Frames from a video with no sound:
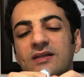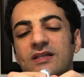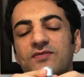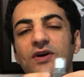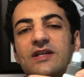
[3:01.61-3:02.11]

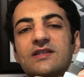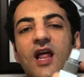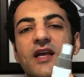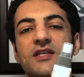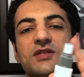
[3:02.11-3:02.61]
This one is
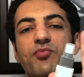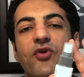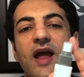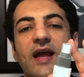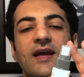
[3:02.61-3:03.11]
like a
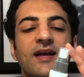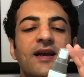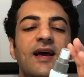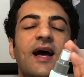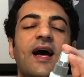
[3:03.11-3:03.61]
spray,
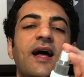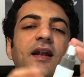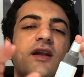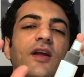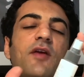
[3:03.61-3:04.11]

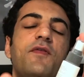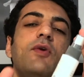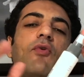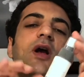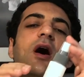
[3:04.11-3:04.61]
and if
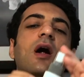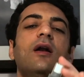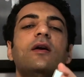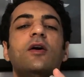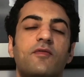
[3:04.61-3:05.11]
you
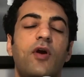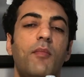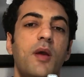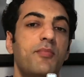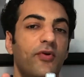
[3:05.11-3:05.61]
recall
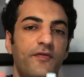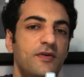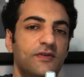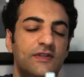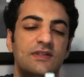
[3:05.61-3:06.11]
from my
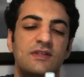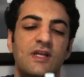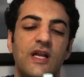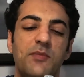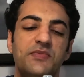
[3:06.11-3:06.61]
previous
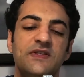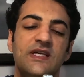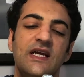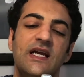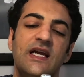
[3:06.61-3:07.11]
clips,